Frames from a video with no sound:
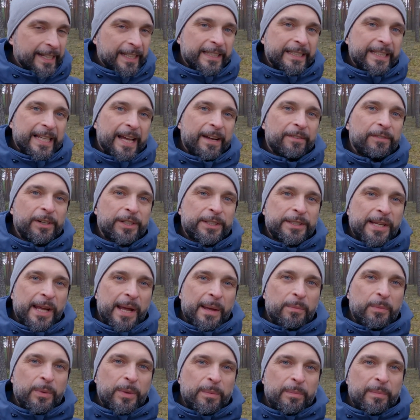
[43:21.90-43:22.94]
it every
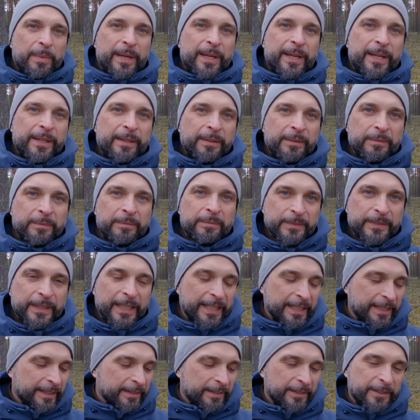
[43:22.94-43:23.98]
time with me?
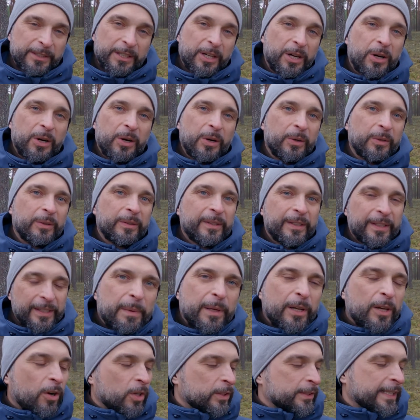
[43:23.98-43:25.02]
Then no.
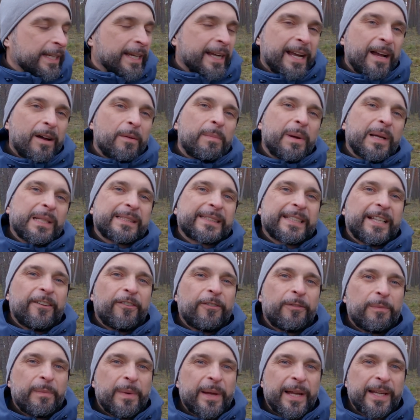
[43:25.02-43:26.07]
Because I have my
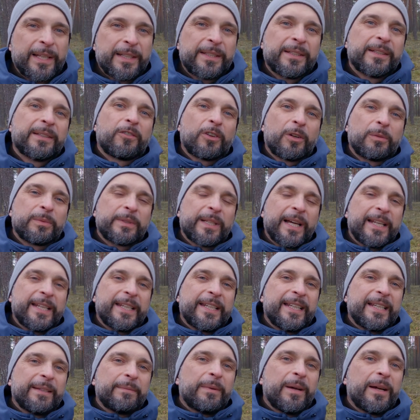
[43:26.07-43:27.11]
self-made from
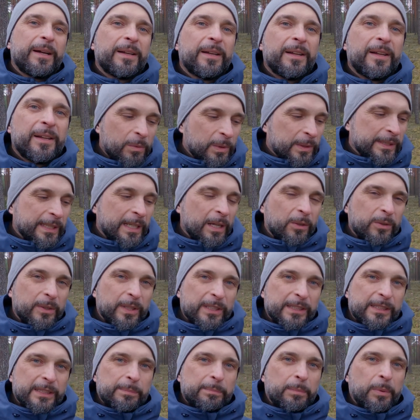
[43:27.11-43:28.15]
Dyneema without
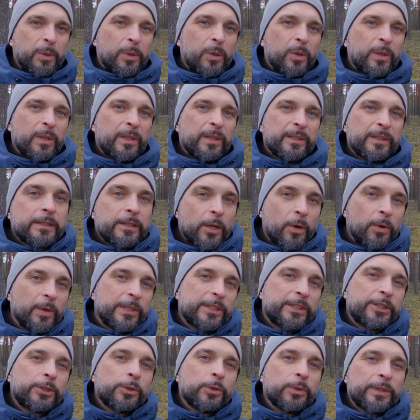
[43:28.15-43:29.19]
this spool, so
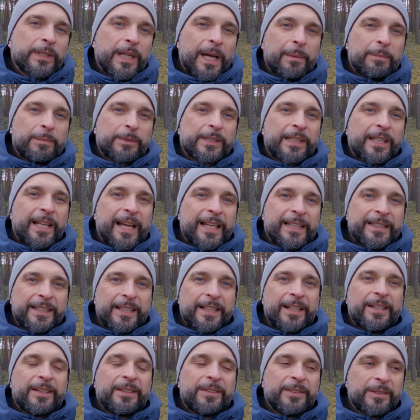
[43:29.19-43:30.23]
it's 2 times
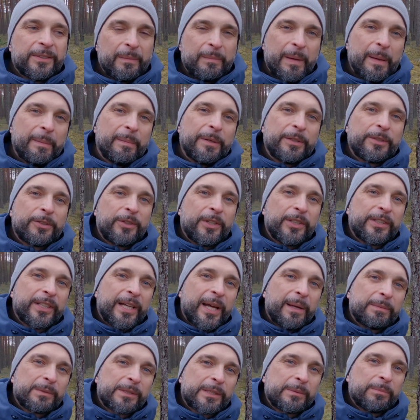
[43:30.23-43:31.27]
lighter and maybe 3
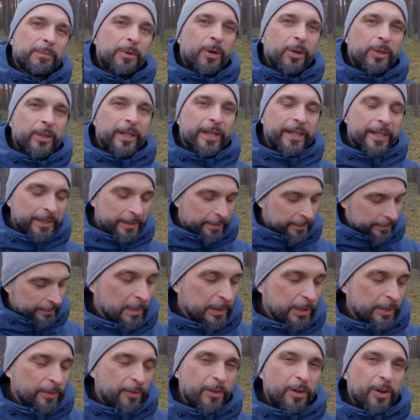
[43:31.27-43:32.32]
times smaller.
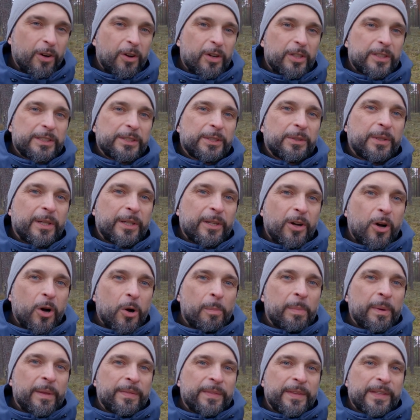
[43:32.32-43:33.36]
But of course you can
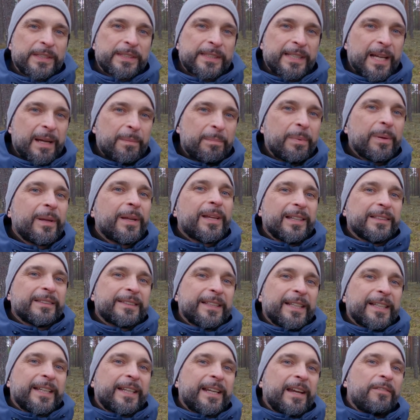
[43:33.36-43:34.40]
open this up and
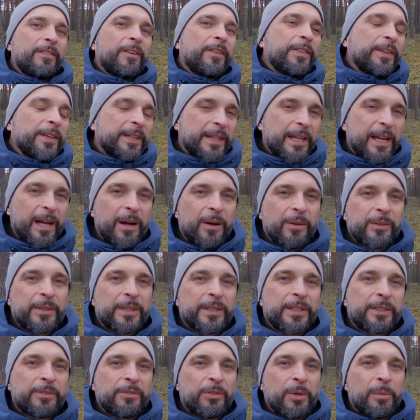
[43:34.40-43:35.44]
take everything out
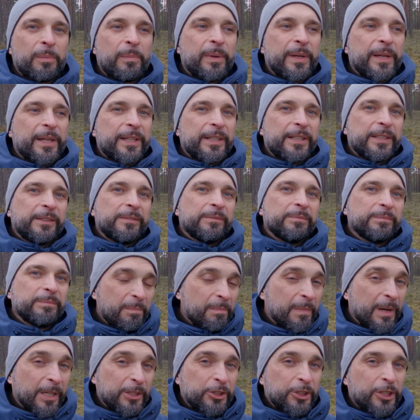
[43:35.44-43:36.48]
and it will be
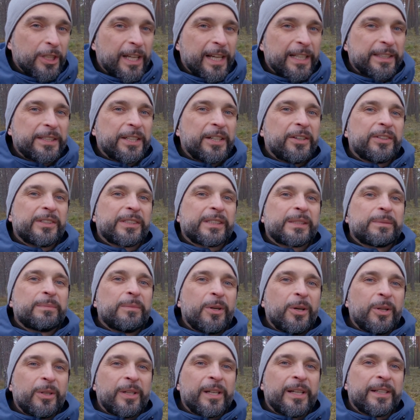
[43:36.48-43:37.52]
much lighter and
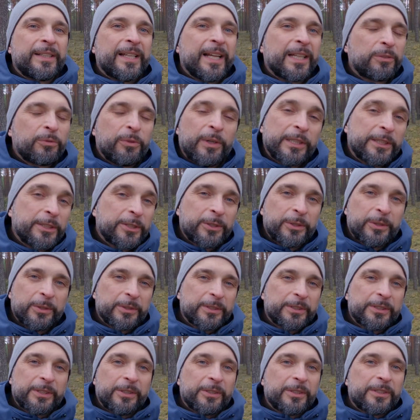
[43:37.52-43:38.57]
smaller that way too,
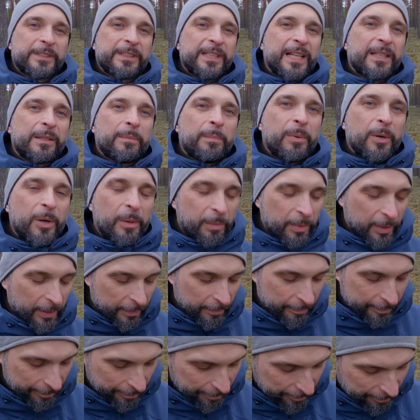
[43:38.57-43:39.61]
so it's not a problem.